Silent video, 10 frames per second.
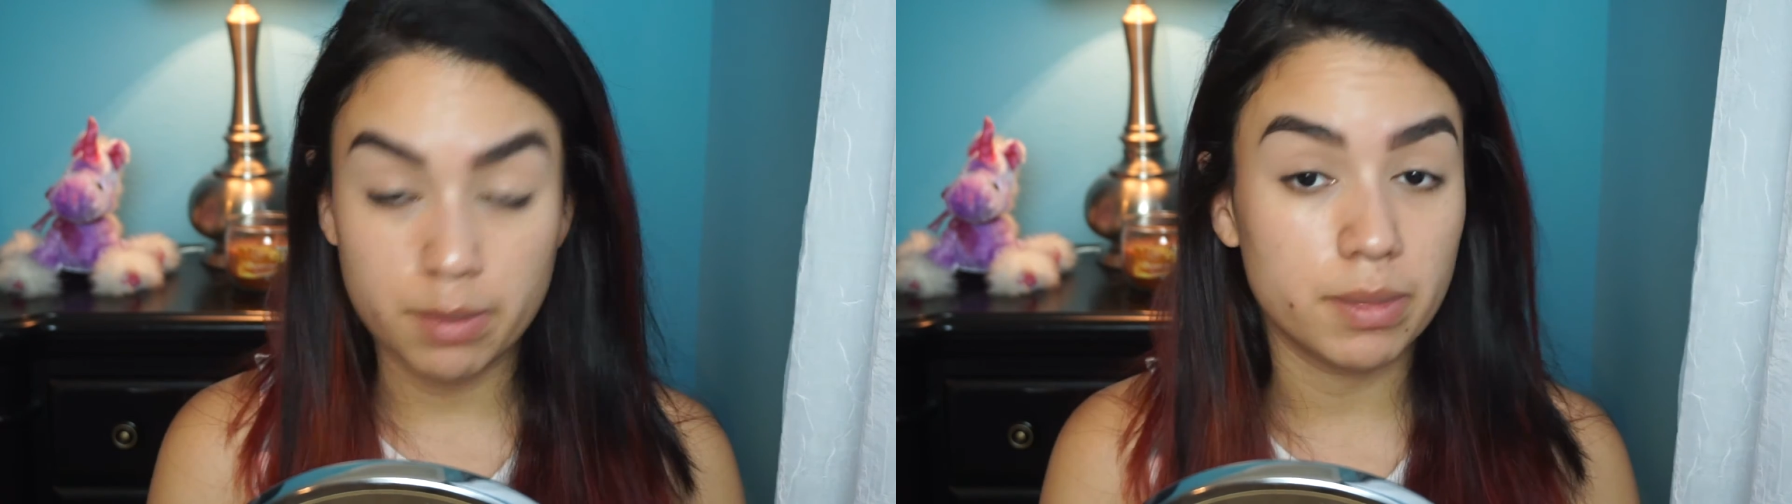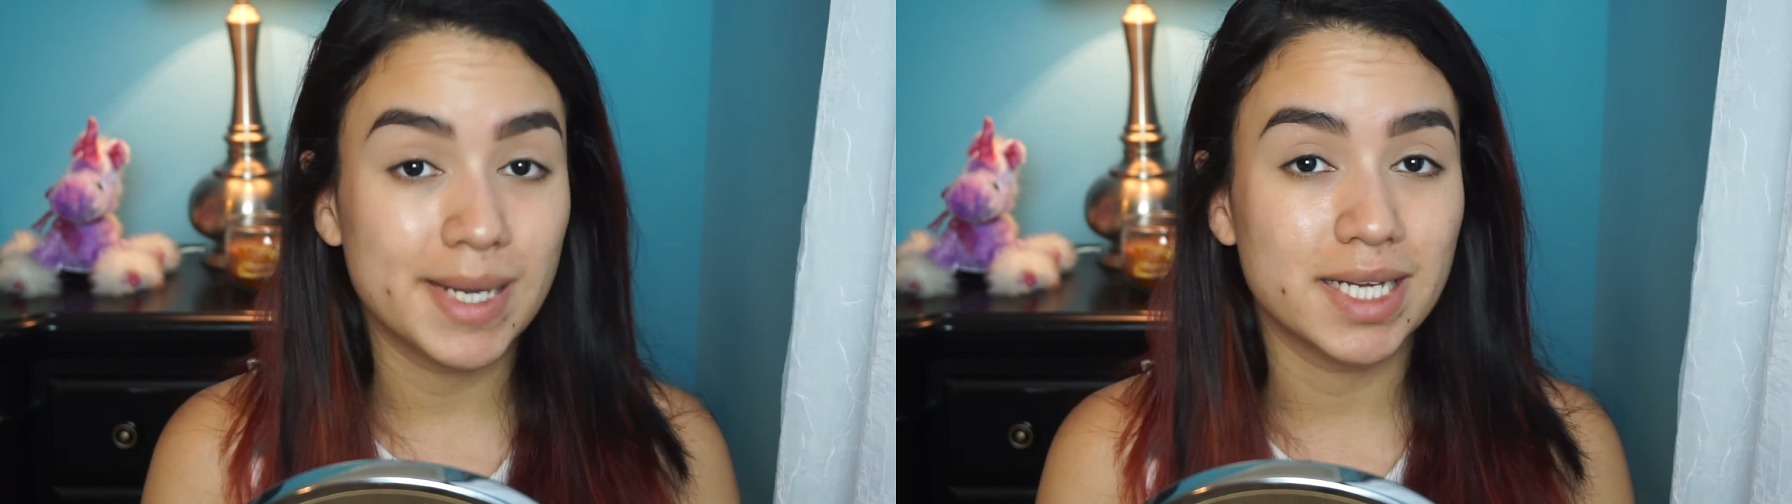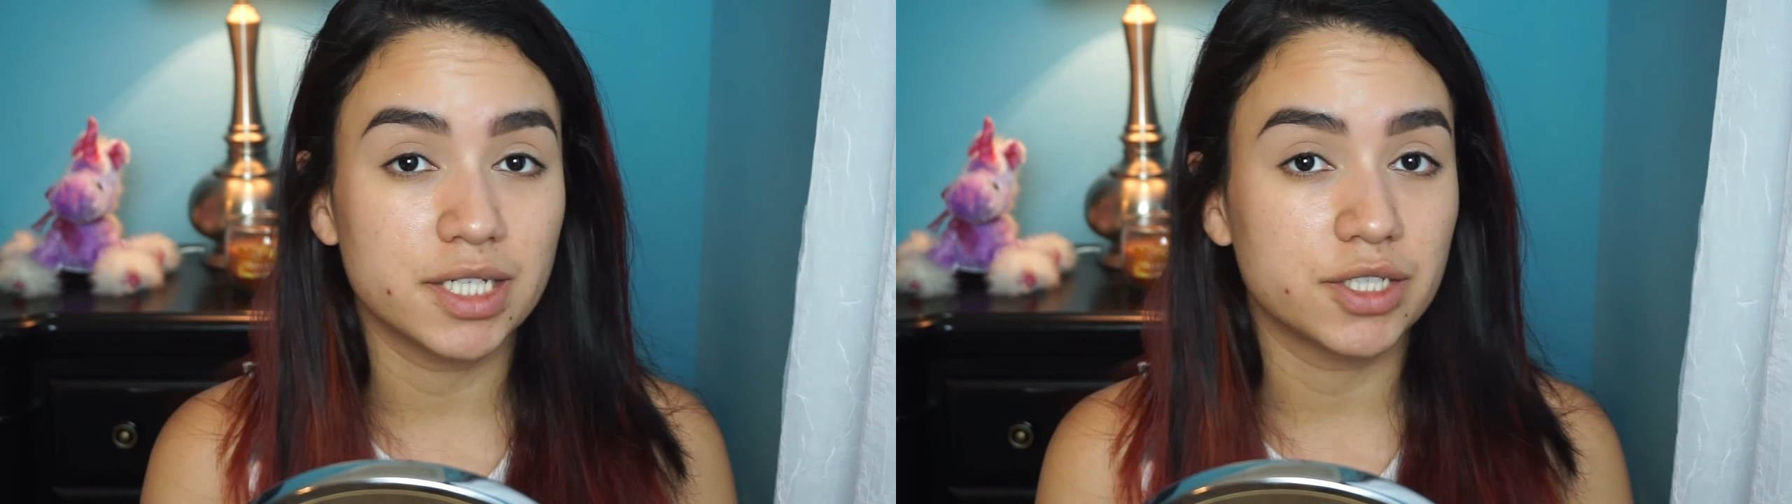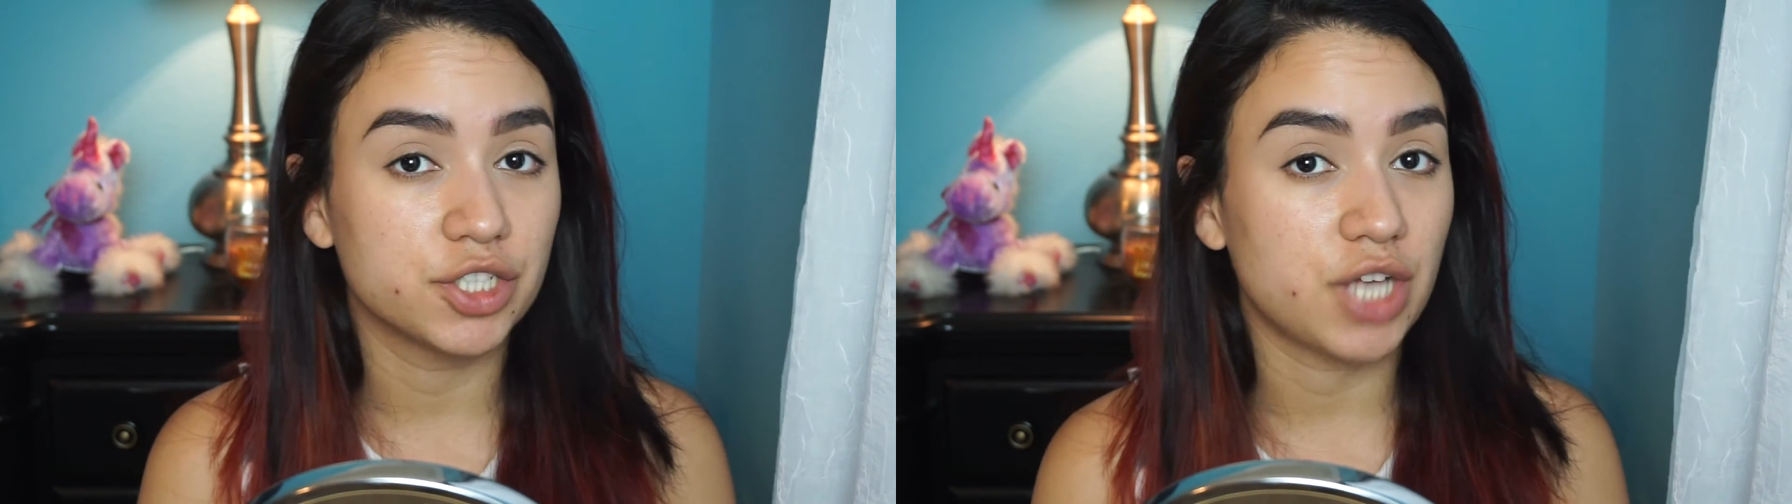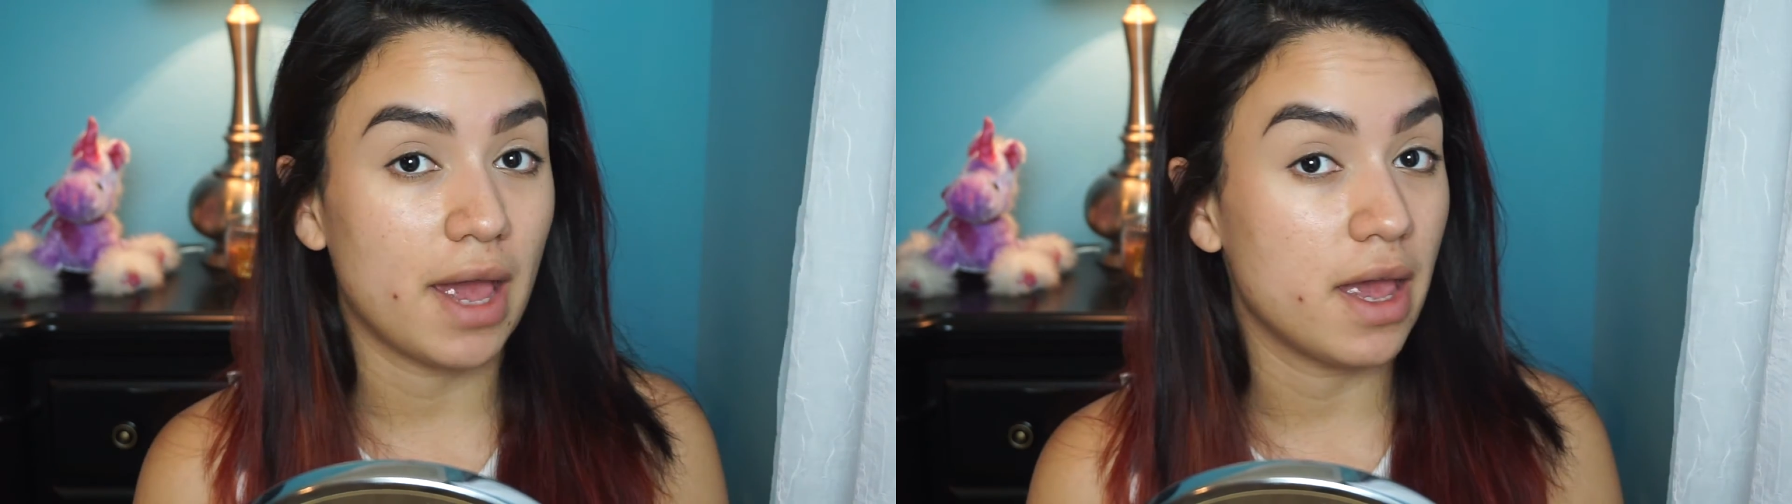
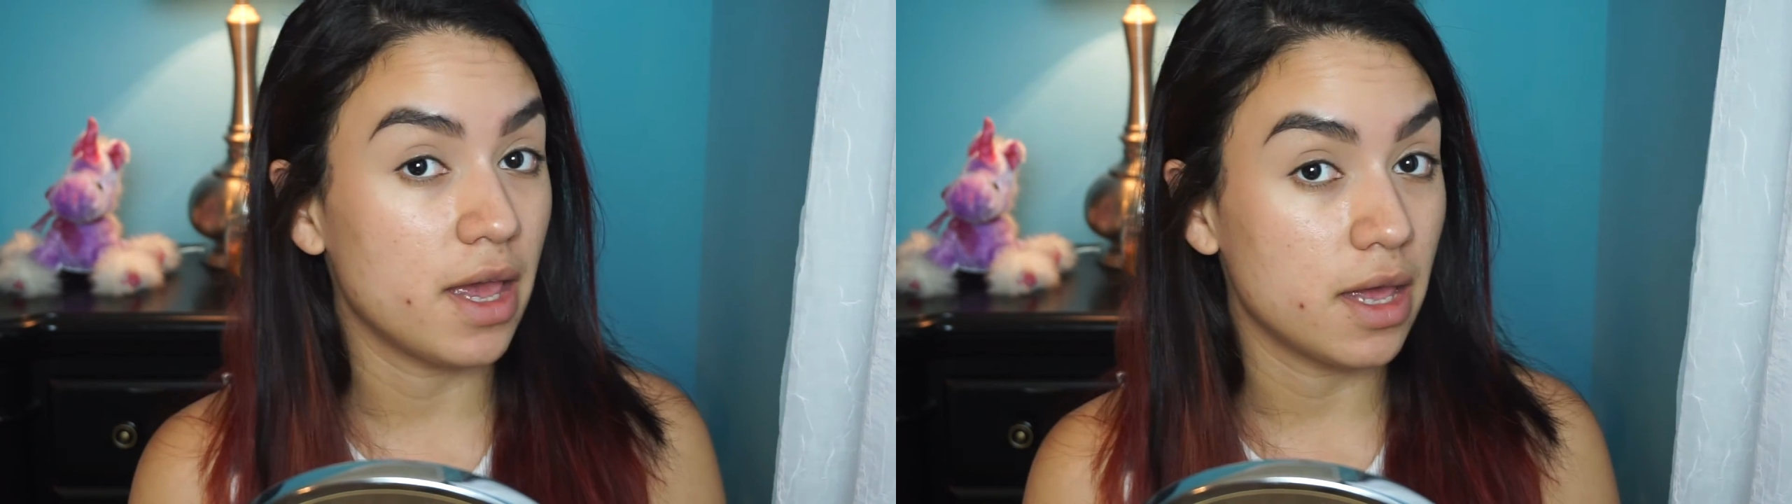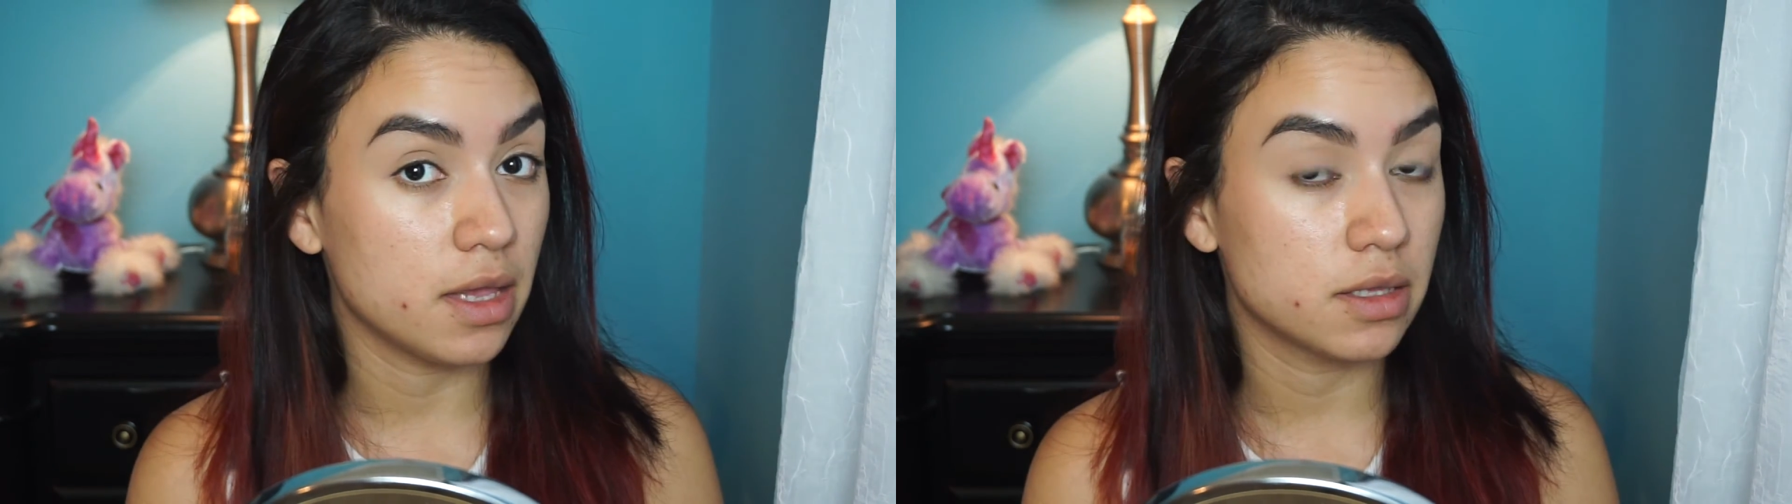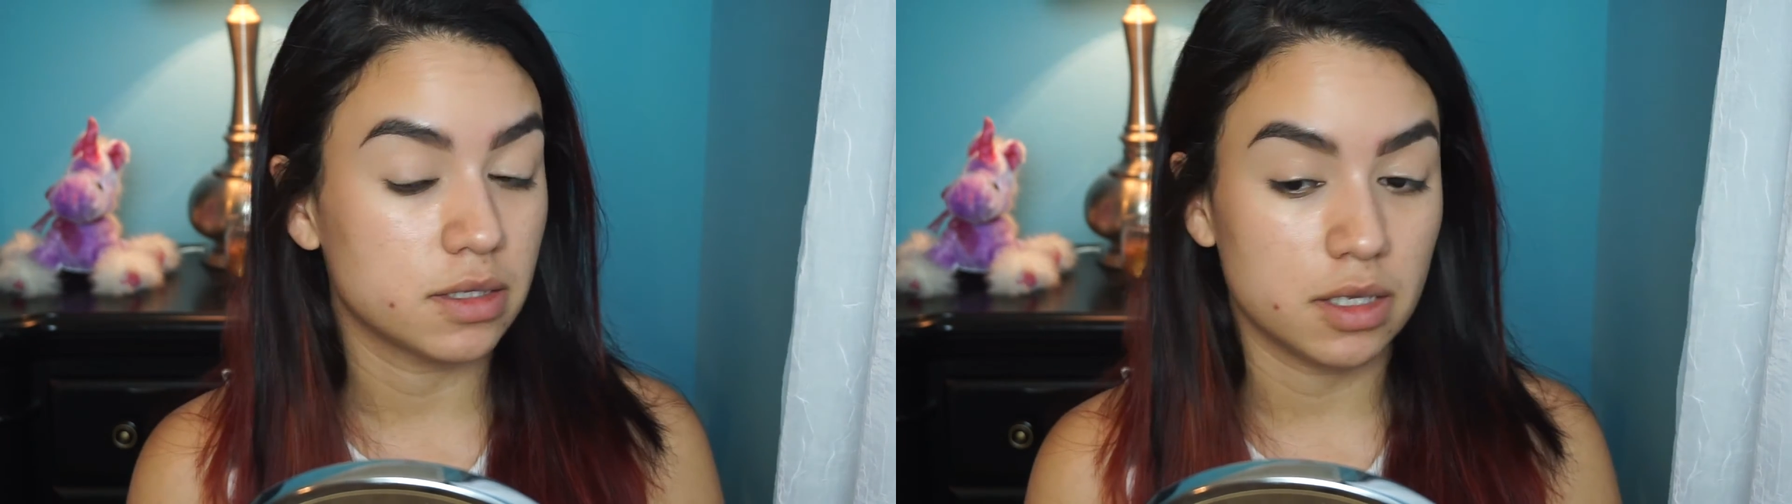much it.